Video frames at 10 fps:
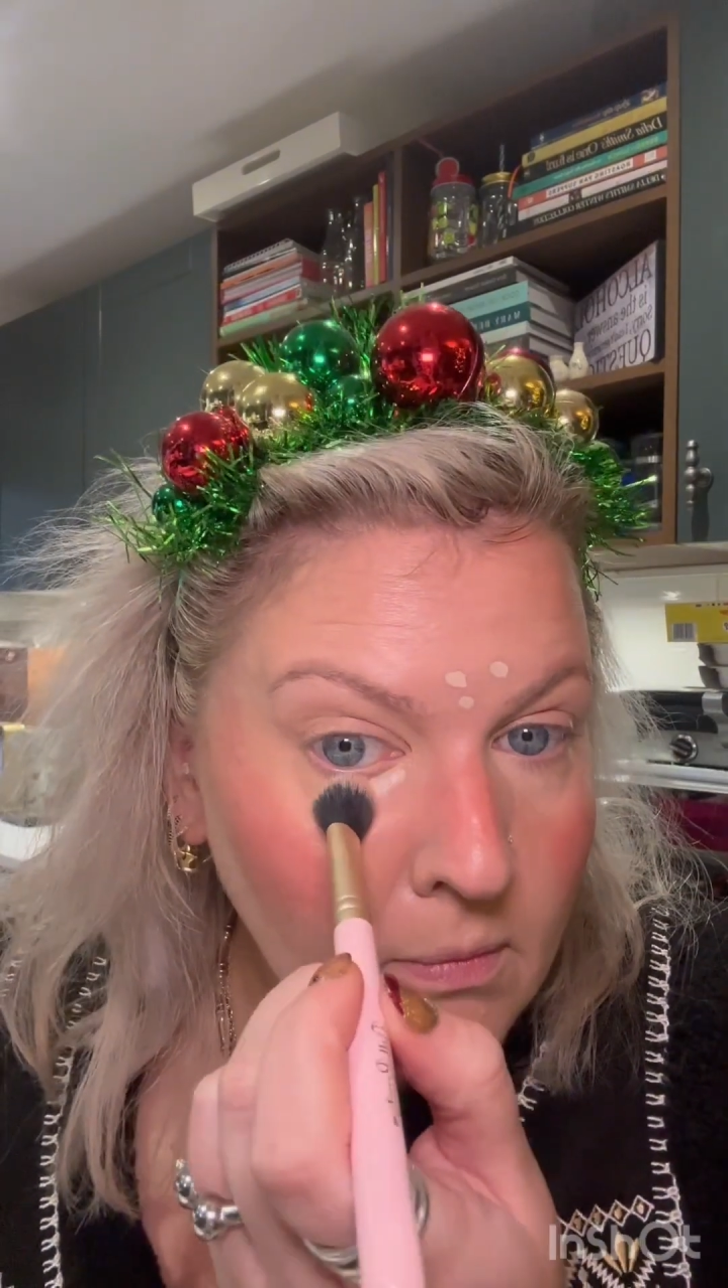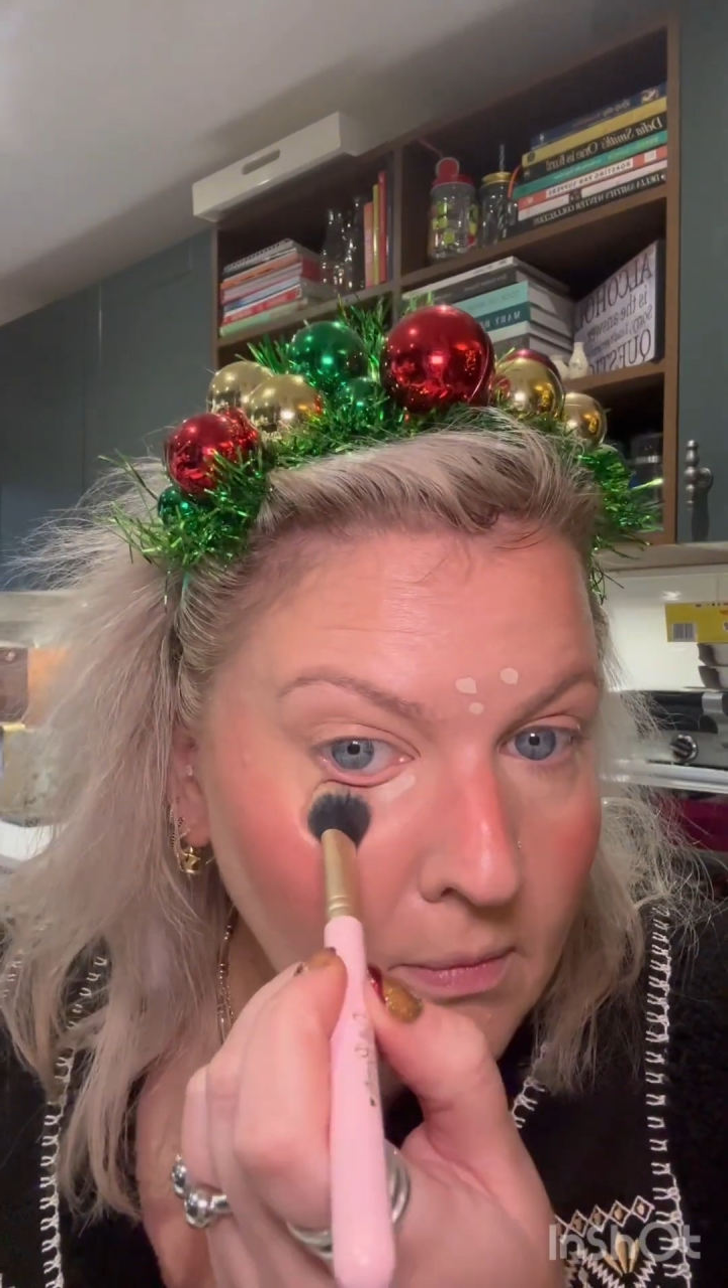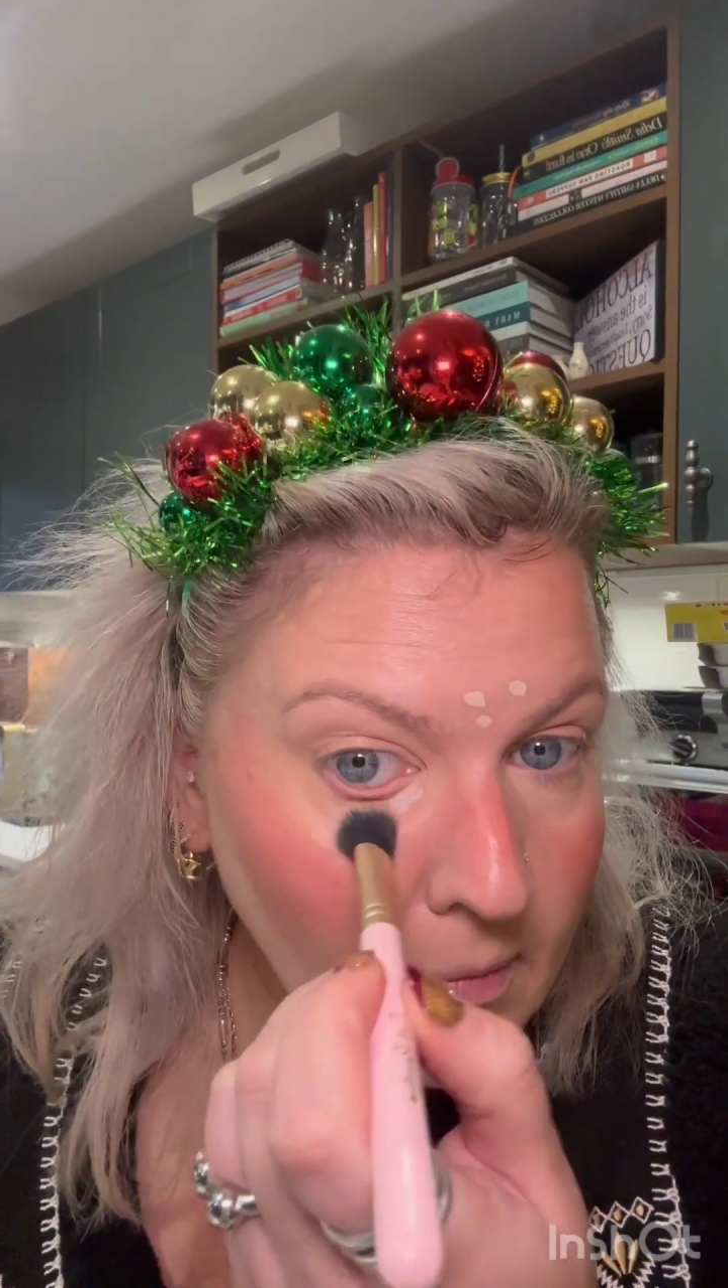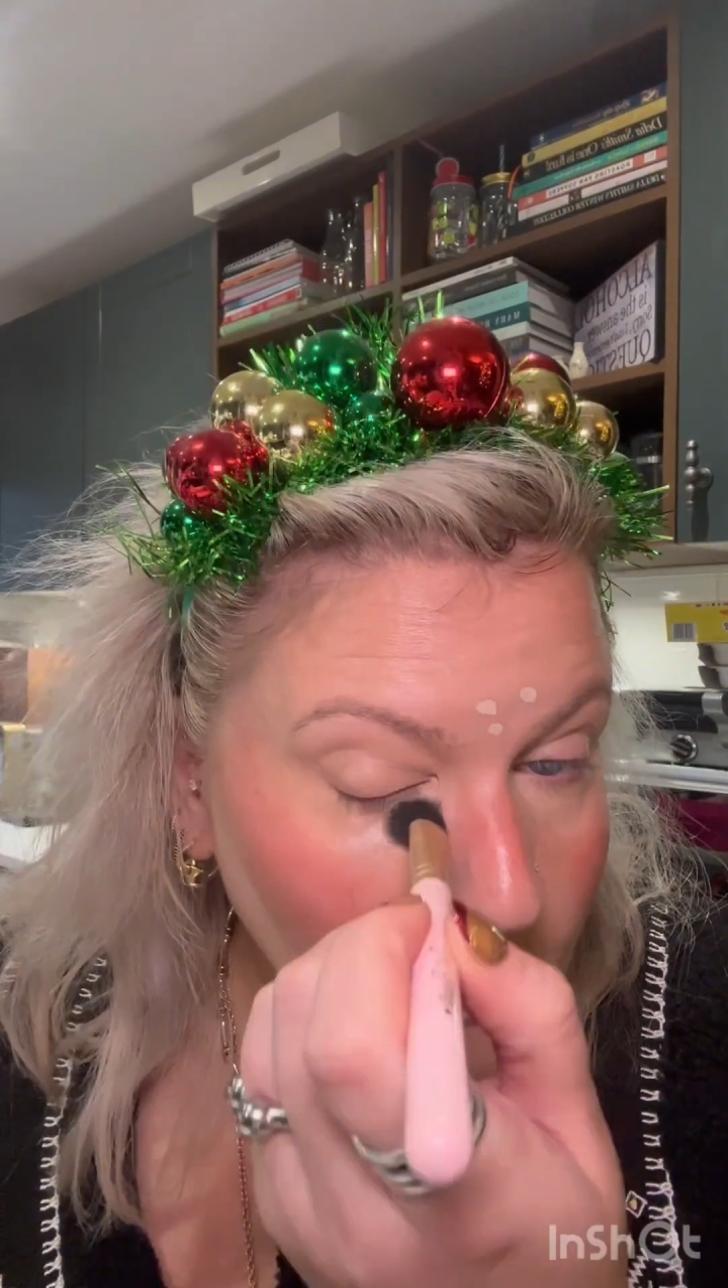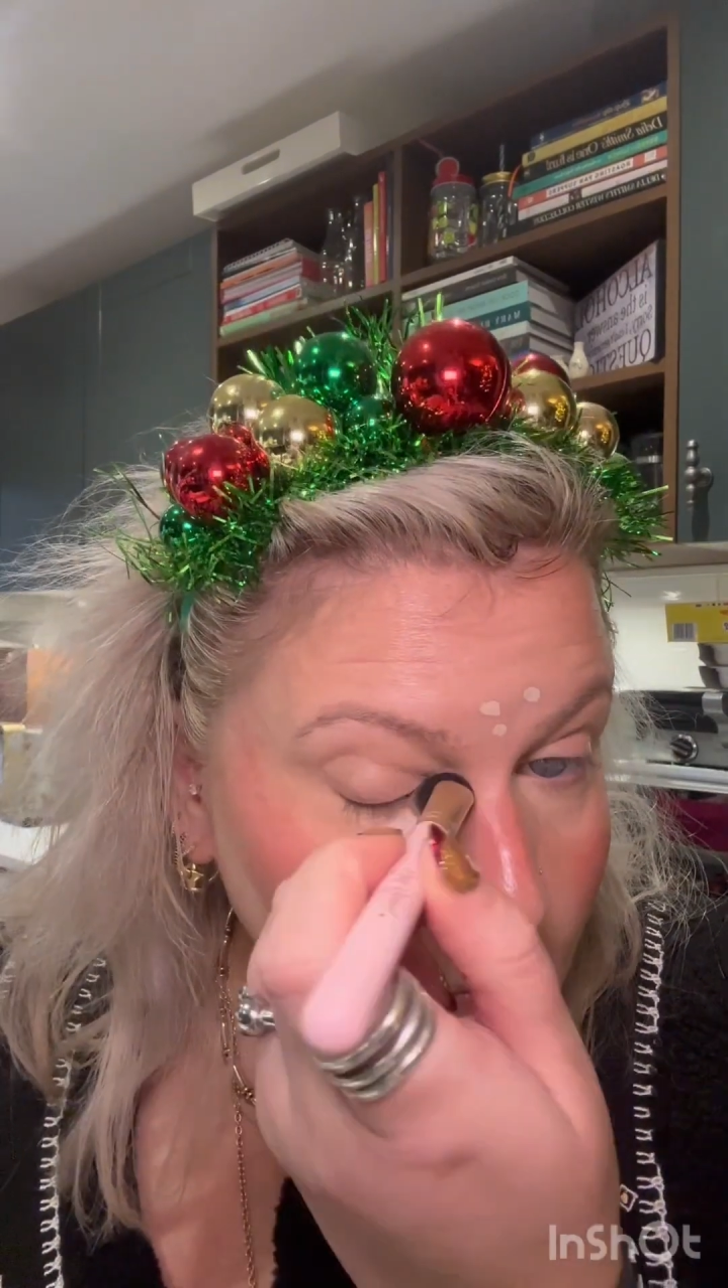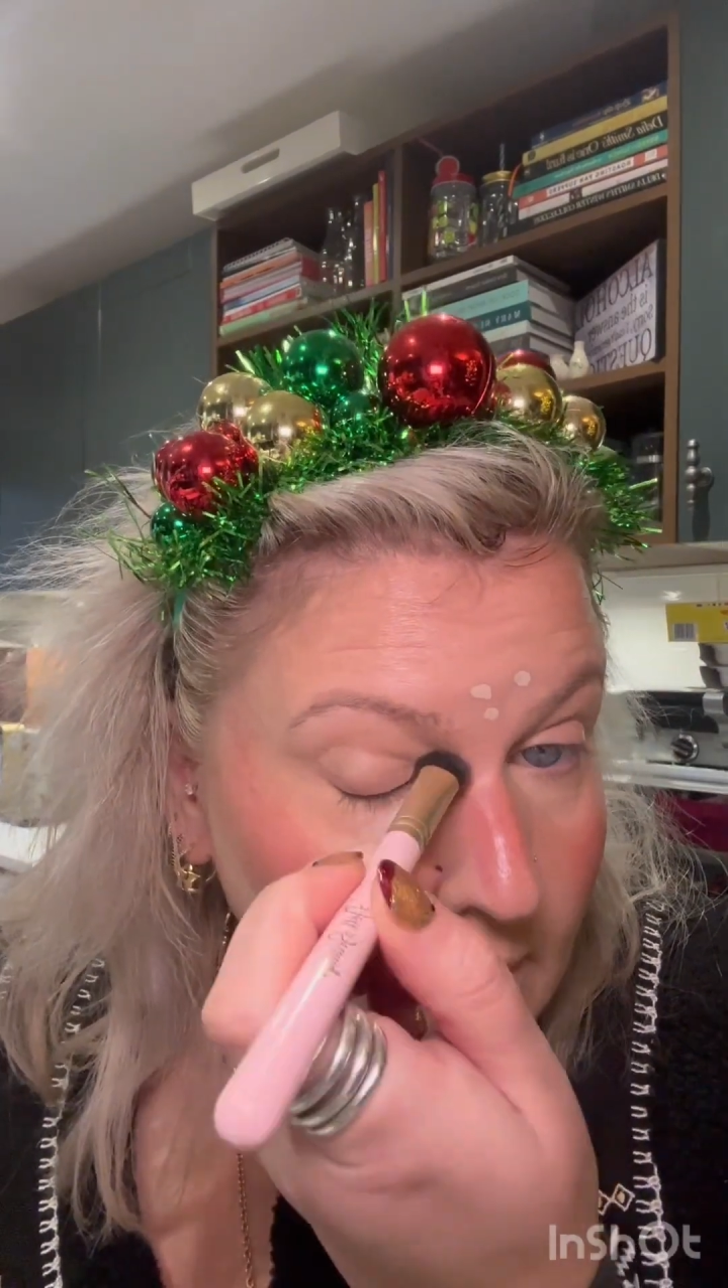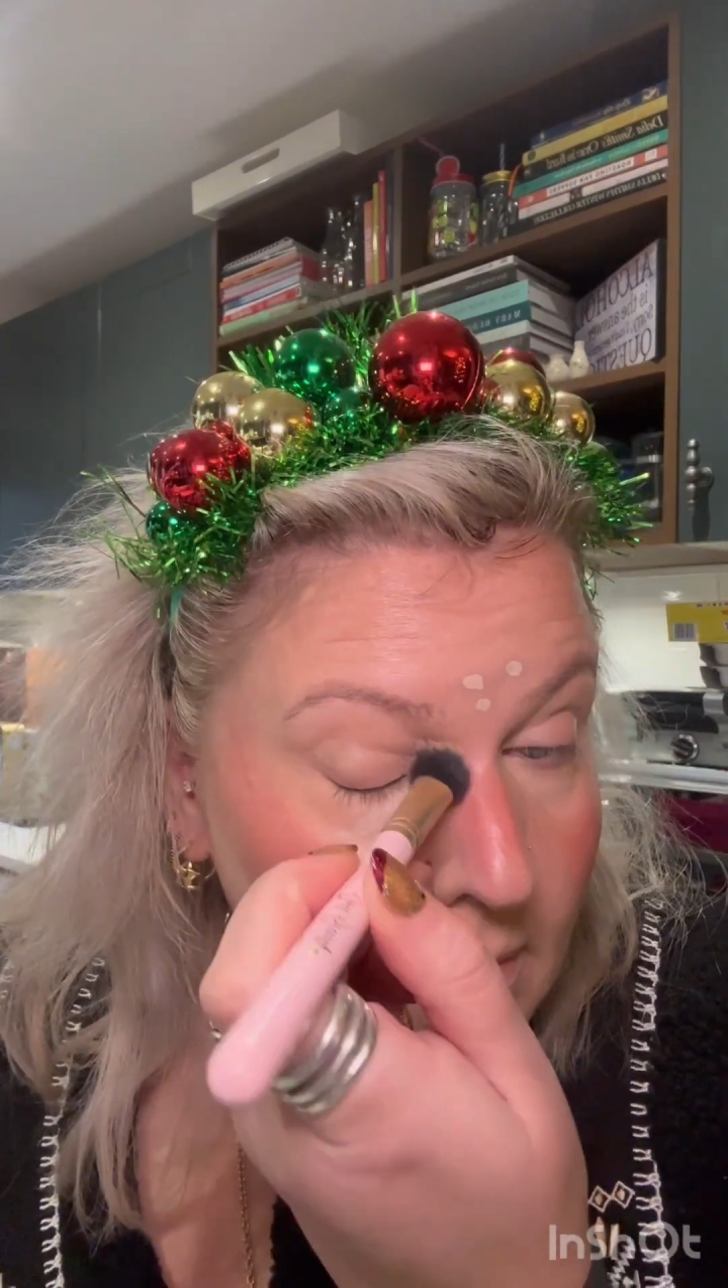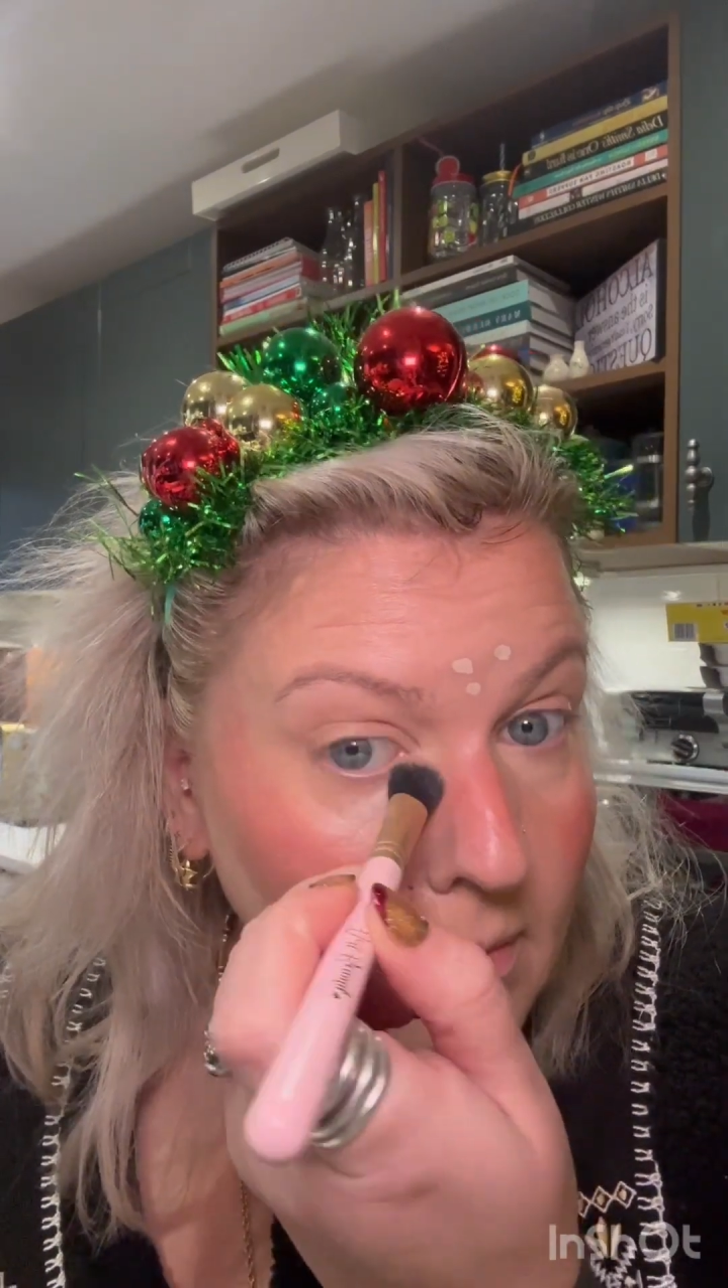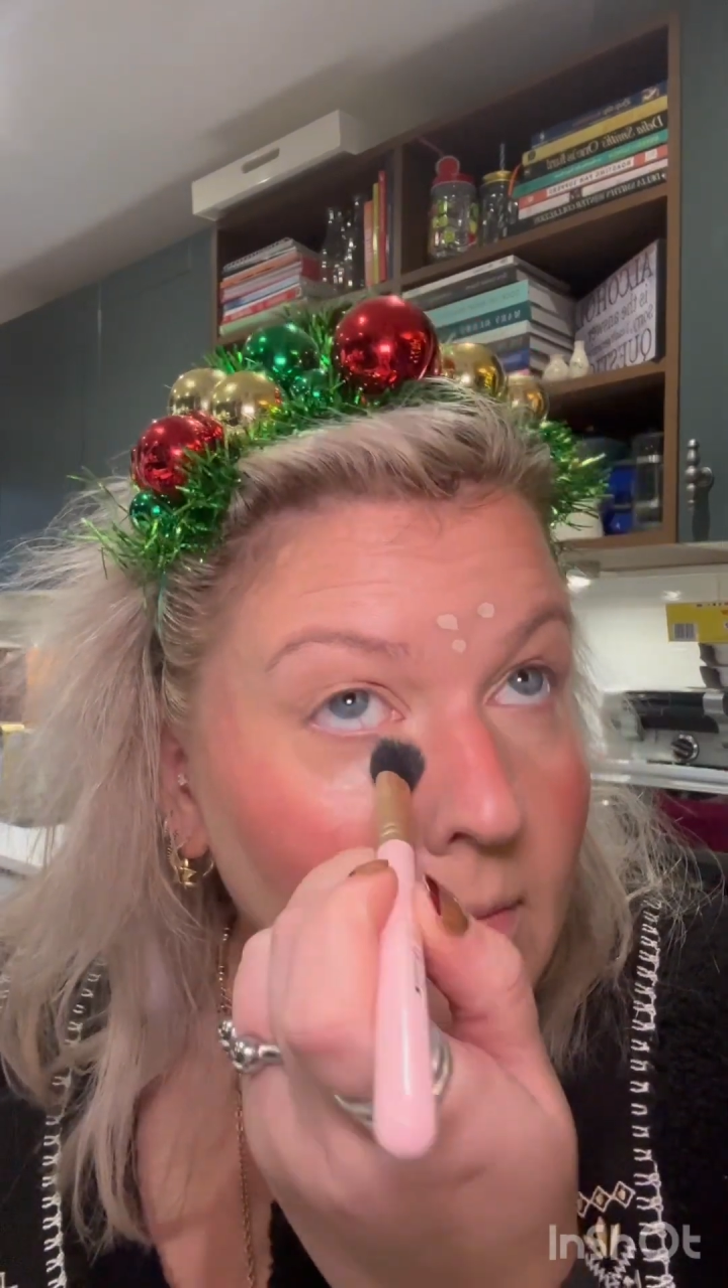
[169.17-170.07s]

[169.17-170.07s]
inner eye bit